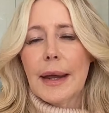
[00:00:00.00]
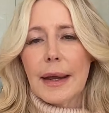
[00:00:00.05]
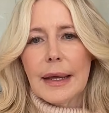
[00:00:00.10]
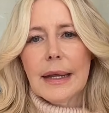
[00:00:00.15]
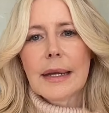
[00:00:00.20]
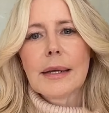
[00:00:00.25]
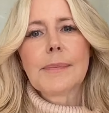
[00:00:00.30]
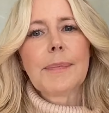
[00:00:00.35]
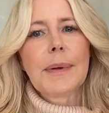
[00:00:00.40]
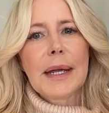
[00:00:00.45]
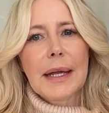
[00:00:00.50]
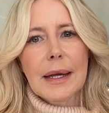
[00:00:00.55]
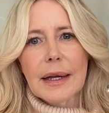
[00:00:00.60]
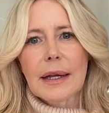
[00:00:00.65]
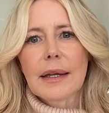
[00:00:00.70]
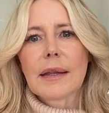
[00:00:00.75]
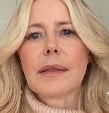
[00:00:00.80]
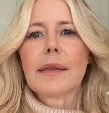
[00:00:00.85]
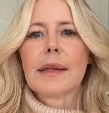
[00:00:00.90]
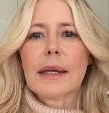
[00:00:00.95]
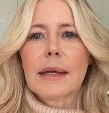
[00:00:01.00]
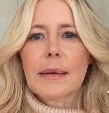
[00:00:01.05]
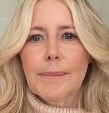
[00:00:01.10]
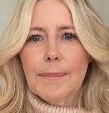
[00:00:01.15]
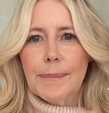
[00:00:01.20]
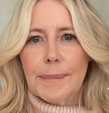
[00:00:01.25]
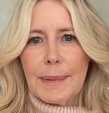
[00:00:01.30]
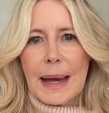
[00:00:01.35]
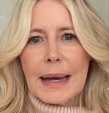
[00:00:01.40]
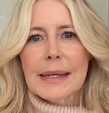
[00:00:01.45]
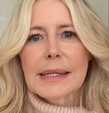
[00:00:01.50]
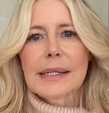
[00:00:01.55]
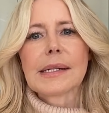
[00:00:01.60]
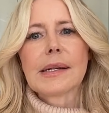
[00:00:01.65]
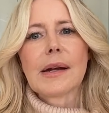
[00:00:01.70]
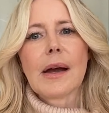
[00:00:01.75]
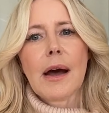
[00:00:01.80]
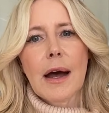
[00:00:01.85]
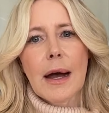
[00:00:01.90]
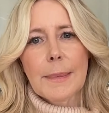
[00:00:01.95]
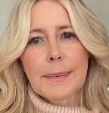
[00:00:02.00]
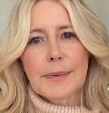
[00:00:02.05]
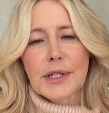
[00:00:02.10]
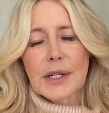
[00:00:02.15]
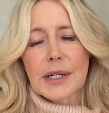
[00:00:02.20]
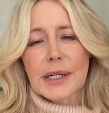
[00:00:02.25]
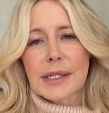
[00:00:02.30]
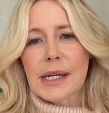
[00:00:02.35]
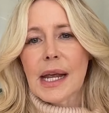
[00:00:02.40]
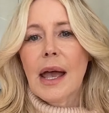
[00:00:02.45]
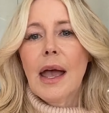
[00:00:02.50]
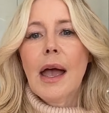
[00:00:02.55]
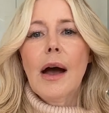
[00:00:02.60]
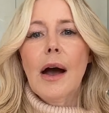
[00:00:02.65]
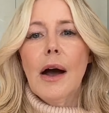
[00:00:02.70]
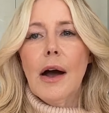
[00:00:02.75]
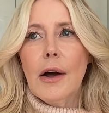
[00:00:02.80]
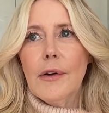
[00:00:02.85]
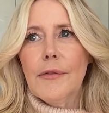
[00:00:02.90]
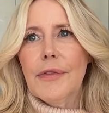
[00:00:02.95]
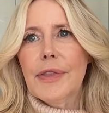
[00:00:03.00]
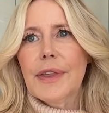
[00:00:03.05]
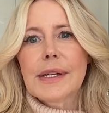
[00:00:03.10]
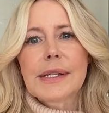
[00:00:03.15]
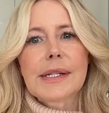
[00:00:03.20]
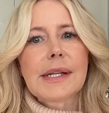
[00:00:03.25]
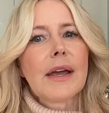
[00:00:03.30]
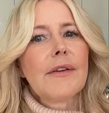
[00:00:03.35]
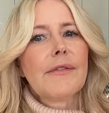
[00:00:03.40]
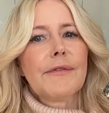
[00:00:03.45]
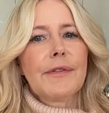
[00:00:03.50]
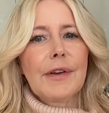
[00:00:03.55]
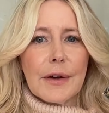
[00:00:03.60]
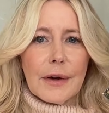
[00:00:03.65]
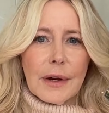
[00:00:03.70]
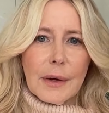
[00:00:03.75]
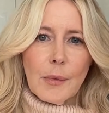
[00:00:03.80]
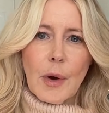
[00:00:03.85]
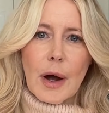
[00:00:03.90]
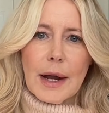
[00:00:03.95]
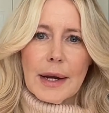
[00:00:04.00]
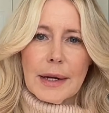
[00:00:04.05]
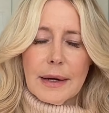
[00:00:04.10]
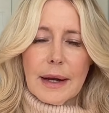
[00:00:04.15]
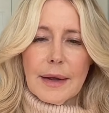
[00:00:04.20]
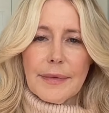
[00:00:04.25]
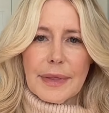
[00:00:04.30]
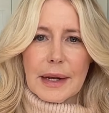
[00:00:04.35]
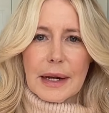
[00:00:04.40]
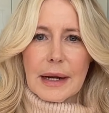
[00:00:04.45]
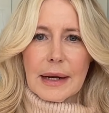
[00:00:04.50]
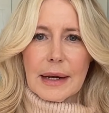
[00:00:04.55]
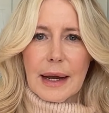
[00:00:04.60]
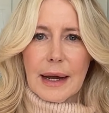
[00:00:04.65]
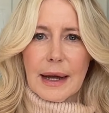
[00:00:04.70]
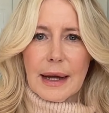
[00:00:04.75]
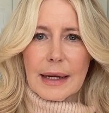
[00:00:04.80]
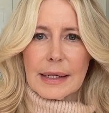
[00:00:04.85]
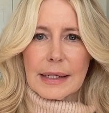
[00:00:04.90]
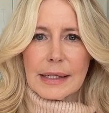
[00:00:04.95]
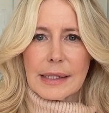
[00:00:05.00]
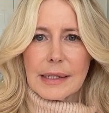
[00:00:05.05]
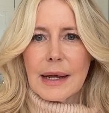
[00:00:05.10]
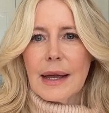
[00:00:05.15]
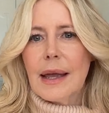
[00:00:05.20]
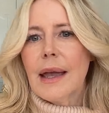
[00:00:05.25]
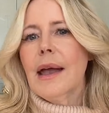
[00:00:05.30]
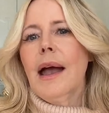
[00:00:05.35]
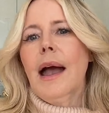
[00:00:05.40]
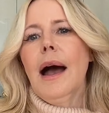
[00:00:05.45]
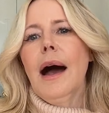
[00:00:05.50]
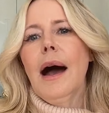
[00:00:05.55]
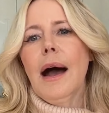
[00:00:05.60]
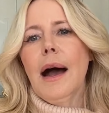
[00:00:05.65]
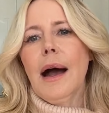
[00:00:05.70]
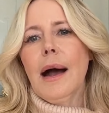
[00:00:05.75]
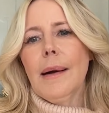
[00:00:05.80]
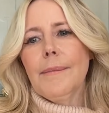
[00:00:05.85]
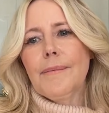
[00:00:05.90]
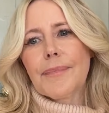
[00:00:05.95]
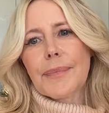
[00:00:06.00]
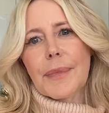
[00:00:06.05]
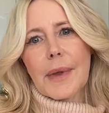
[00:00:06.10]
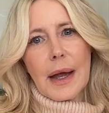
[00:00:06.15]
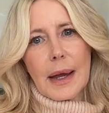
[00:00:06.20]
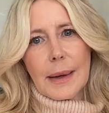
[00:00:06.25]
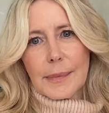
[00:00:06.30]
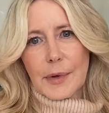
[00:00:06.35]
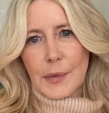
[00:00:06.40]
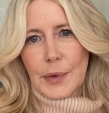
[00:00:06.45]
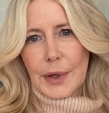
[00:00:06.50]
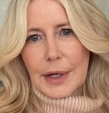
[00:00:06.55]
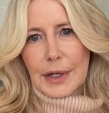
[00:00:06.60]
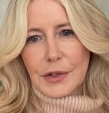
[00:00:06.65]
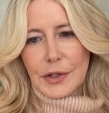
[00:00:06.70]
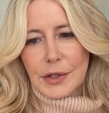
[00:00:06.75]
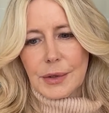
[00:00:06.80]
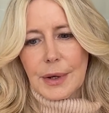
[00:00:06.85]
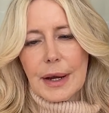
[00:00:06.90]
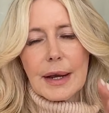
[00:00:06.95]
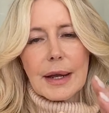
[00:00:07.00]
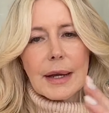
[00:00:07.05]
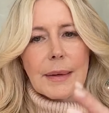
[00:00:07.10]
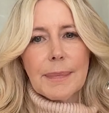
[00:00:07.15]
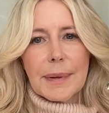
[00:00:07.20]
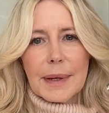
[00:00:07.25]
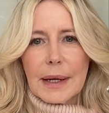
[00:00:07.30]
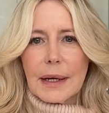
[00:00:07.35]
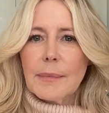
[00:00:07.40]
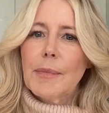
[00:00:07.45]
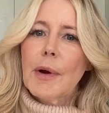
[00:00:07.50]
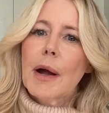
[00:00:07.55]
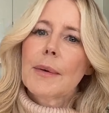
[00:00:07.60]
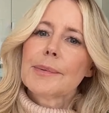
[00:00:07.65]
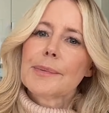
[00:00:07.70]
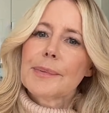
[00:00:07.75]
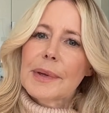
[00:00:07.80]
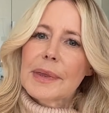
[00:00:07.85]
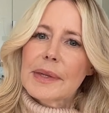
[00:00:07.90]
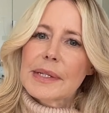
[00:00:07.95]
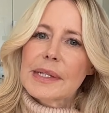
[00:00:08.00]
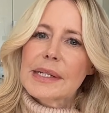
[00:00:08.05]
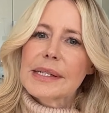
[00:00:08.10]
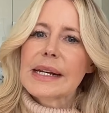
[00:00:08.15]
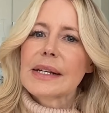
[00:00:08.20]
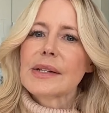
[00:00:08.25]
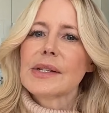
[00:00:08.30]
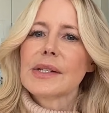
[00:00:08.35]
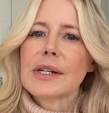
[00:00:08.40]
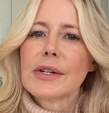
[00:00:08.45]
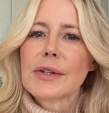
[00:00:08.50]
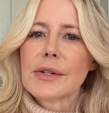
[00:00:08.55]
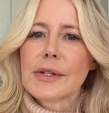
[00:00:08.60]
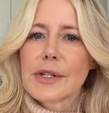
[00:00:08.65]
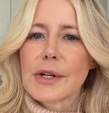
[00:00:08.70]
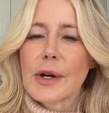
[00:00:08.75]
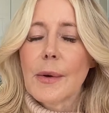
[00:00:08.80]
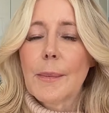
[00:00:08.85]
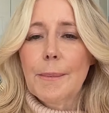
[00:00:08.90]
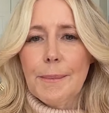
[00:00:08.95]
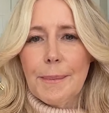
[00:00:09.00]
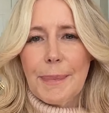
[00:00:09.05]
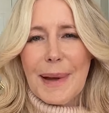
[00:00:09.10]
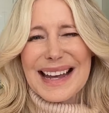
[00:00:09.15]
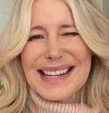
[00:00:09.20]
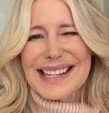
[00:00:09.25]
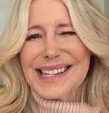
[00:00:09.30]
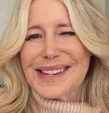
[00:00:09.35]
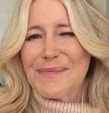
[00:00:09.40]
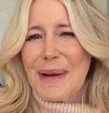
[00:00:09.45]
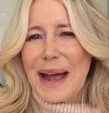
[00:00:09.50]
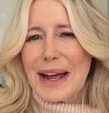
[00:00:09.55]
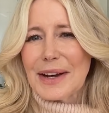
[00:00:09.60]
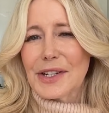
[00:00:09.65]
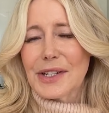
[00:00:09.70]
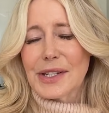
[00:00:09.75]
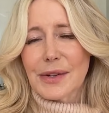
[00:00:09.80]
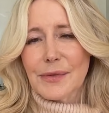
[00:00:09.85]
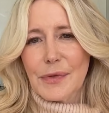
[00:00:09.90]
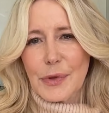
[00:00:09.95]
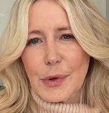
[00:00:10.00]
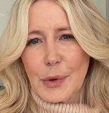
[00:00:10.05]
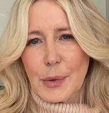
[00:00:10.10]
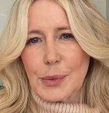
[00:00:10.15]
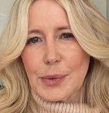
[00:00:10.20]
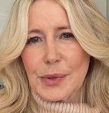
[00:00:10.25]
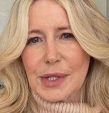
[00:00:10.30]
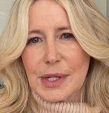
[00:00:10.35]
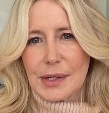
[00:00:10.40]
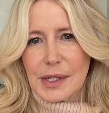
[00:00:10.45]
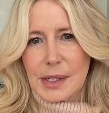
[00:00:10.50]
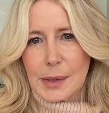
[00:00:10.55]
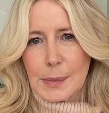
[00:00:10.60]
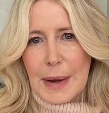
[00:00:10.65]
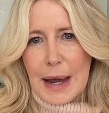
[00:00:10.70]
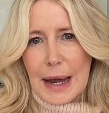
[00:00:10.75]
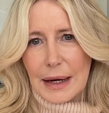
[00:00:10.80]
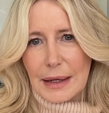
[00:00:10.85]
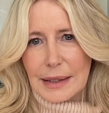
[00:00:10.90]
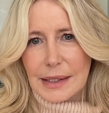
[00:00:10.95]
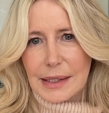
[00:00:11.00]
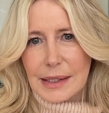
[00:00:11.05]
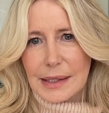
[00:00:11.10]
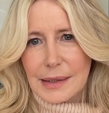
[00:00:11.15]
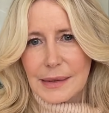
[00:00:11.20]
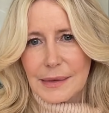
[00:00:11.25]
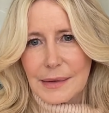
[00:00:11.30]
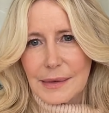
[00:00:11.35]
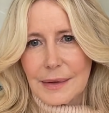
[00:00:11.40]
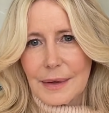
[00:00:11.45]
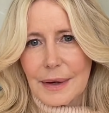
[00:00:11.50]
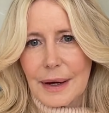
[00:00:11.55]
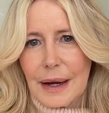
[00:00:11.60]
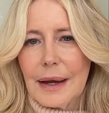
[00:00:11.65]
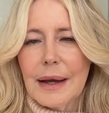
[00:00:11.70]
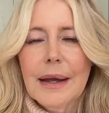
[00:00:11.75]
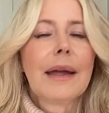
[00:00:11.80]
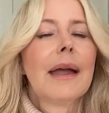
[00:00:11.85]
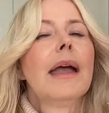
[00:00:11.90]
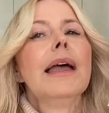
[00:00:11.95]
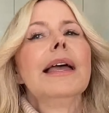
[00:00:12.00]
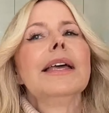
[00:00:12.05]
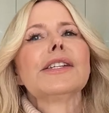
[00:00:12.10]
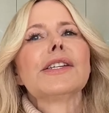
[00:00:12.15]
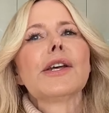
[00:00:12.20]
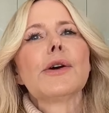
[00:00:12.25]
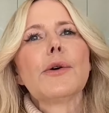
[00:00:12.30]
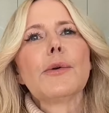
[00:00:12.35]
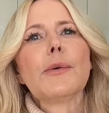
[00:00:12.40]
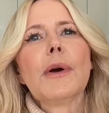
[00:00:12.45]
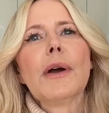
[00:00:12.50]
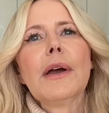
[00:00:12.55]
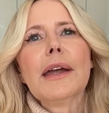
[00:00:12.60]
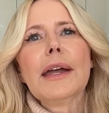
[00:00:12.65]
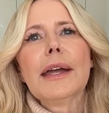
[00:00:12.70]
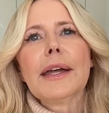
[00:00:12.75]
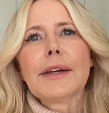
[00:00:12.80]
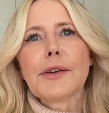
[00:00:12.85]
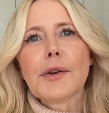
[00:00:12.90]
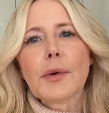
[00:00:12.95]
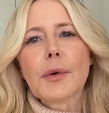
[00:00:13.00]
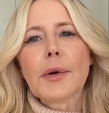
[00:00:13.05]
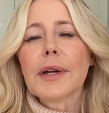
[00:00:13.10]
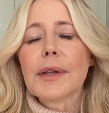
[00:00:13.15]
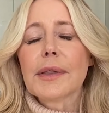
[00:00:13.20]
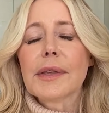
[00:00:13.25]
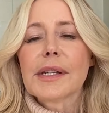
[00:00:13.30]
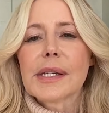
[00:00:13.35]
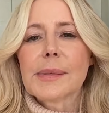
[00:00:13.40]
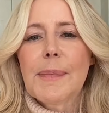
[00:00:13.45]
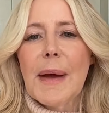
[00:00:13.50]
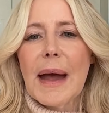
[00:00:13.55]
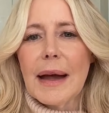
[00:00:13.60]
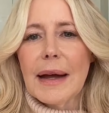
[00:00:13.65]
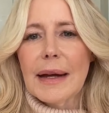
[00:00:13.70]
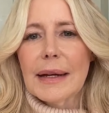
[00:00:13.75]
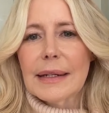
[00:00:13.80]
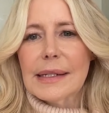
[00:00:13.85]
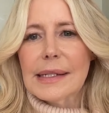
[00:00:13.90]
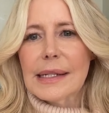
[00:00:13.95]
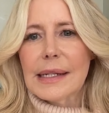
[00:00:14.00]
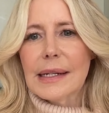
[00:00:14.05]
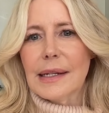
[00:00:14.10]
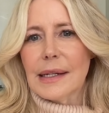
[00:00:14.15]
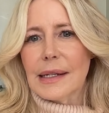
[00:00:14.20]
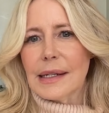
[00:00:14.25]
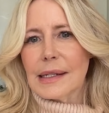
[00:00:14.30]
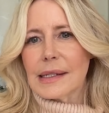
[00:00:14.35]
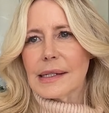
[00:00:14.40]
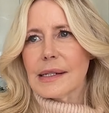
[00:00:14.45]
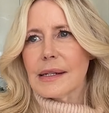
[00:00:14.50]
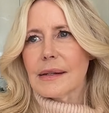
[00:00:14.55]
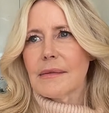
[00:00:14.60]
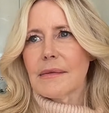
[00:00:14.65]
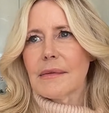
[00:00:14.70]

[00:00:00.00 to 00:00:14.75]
handpick the best options of this very wide net that I cast. Um, I'm going to handpick probably the 60 or so best matches of those specs. Okay. So ignoring the specs is